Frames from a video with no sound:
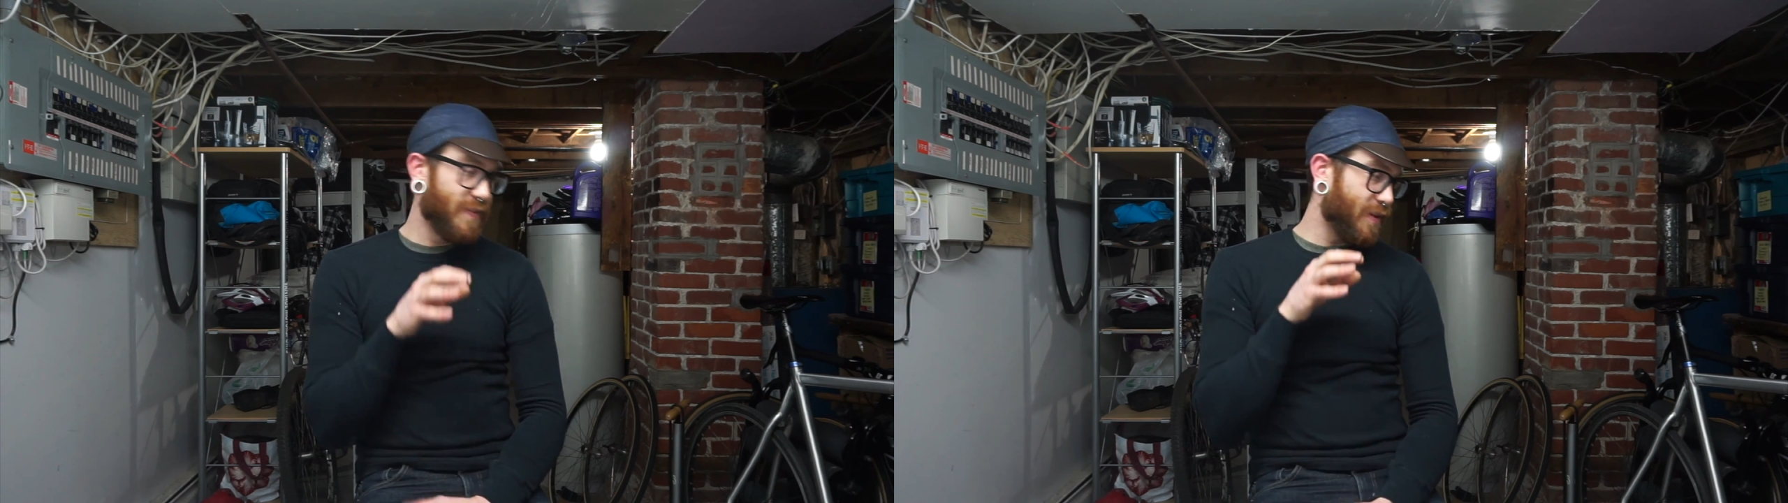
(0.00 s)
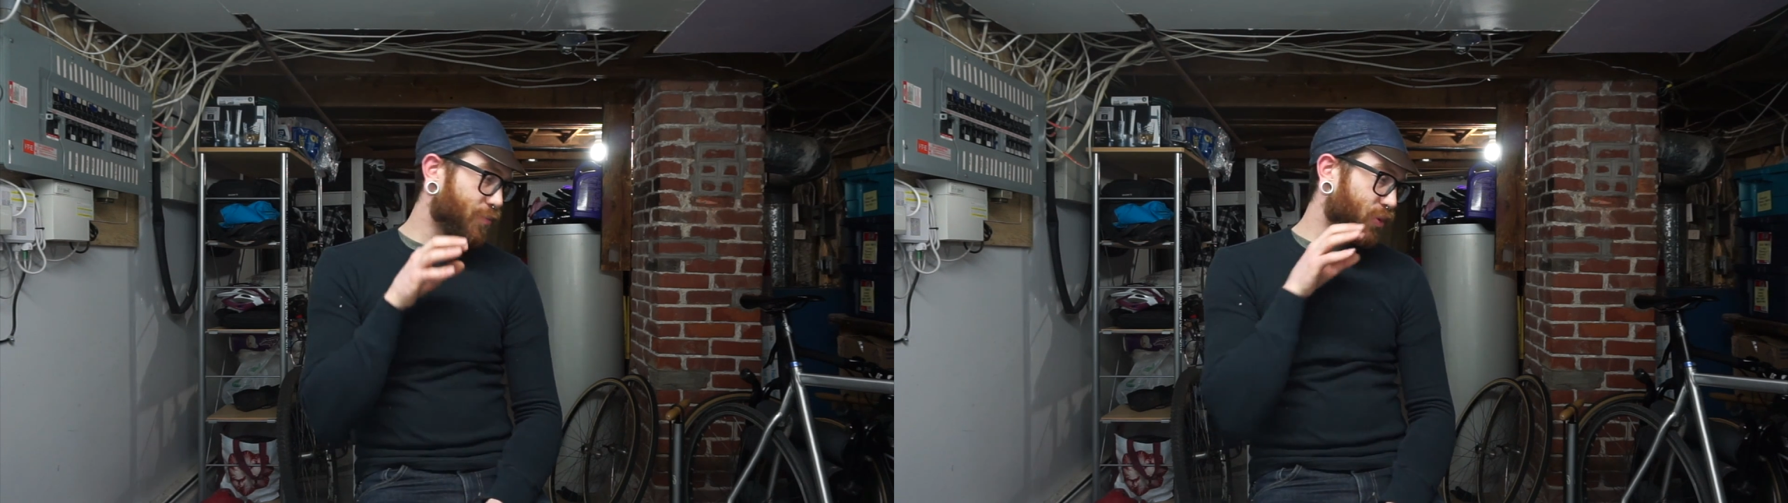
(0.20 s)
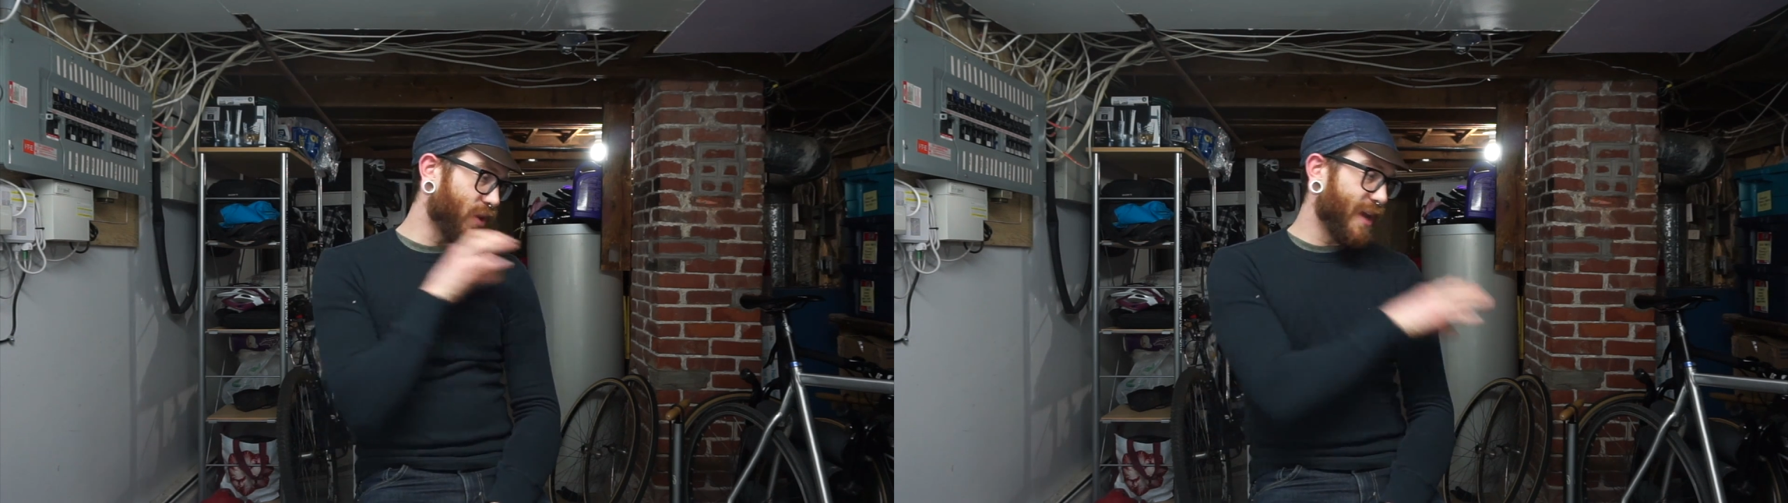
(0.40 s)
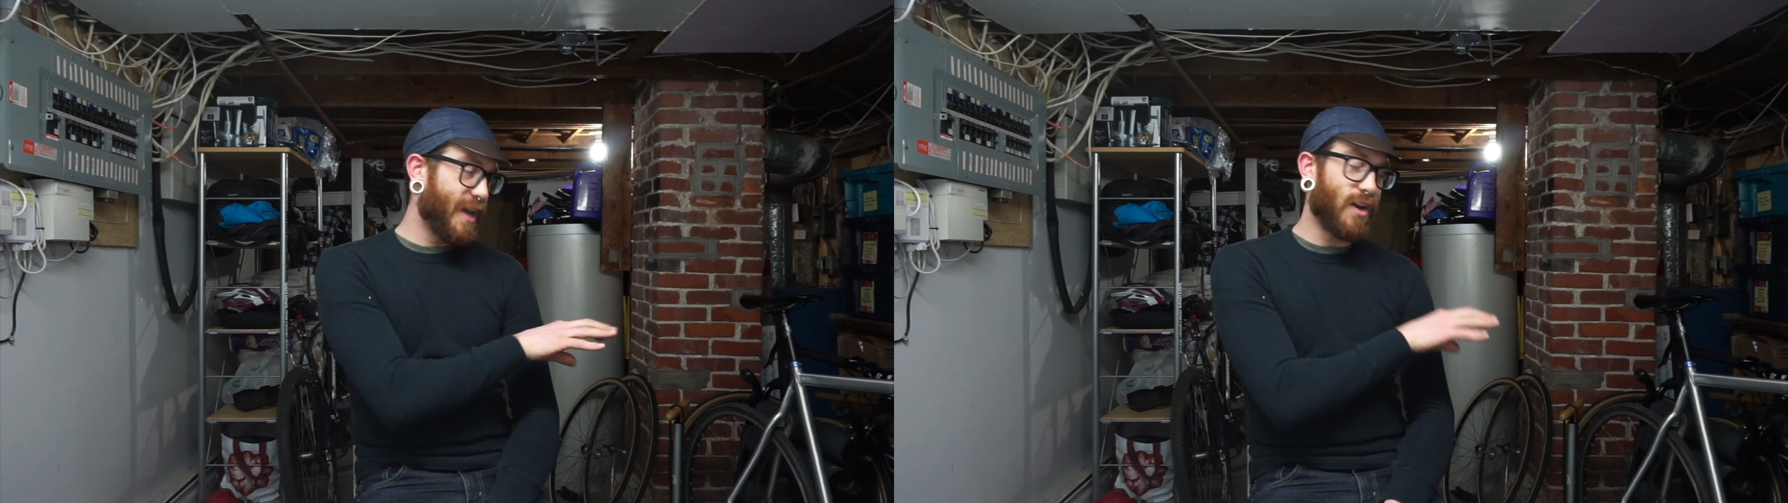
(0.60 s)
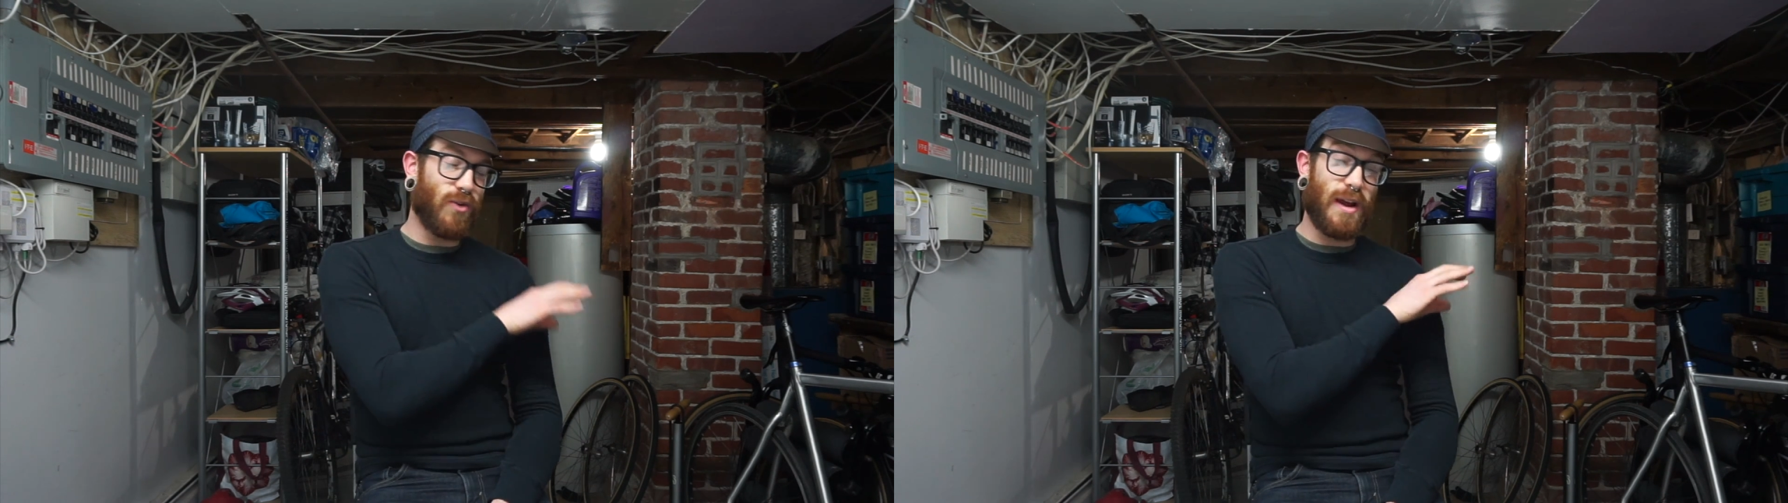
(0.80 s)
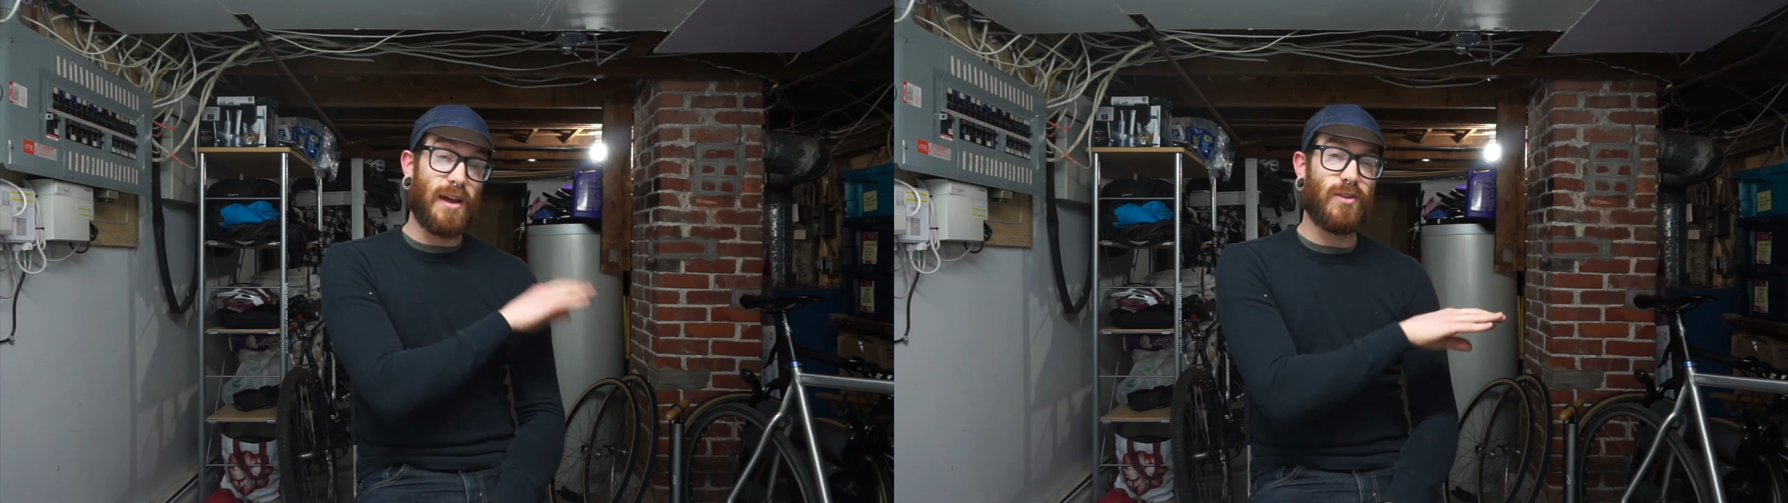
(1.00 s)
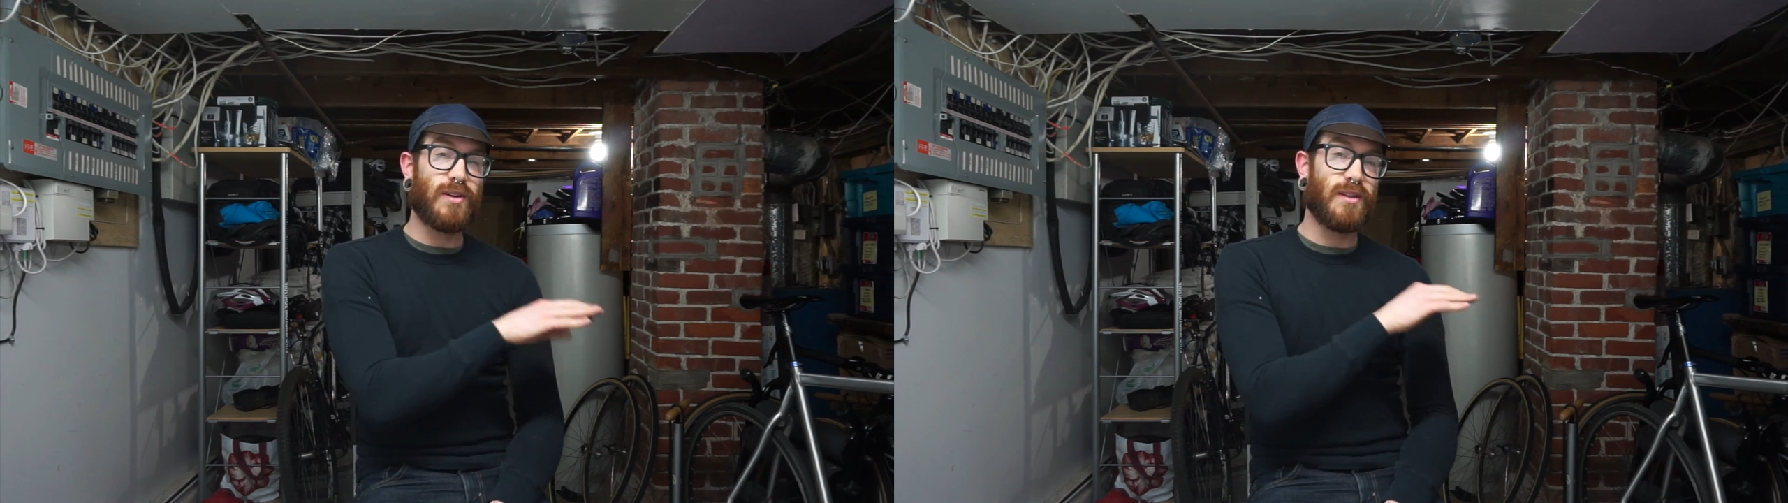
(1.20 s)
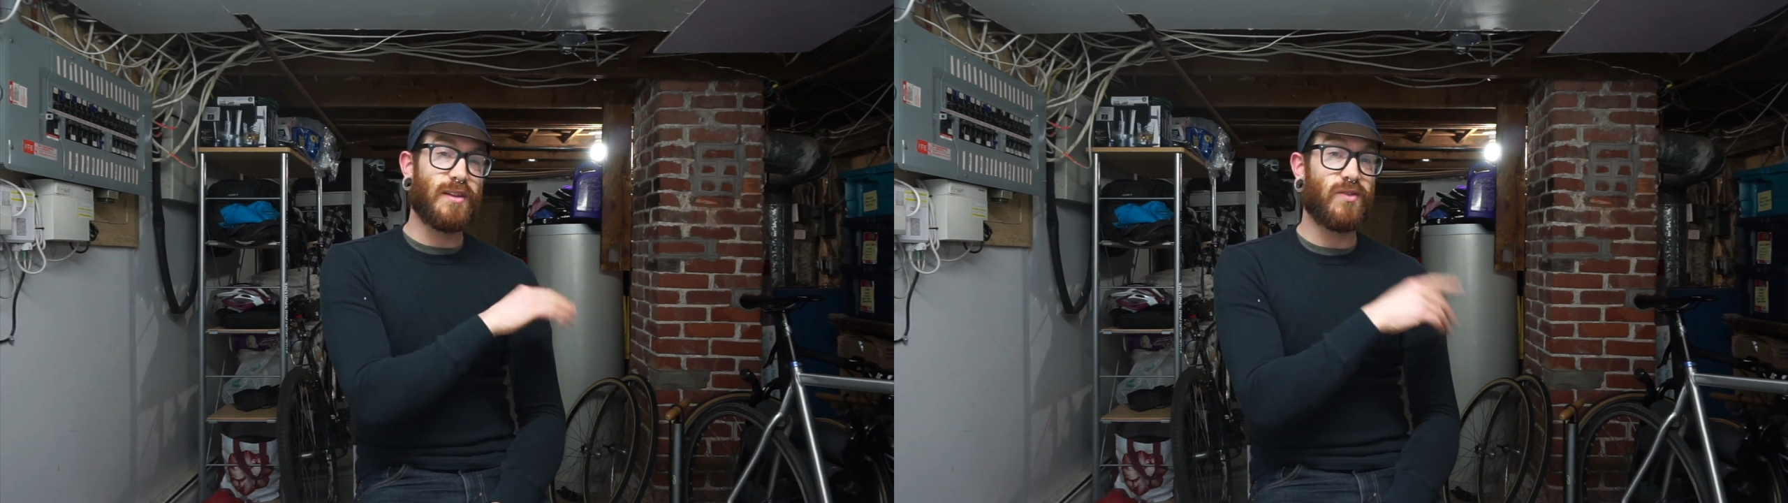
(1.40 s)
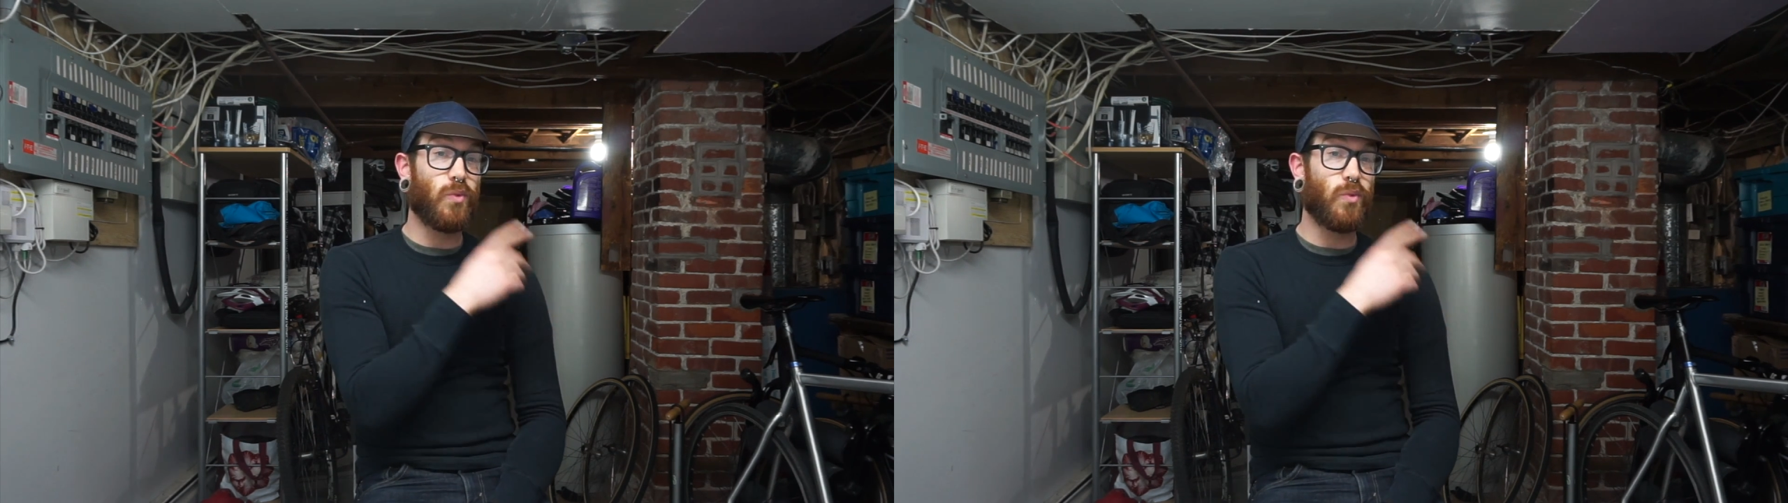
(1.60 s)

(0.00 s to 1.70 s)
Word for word: then playing around in this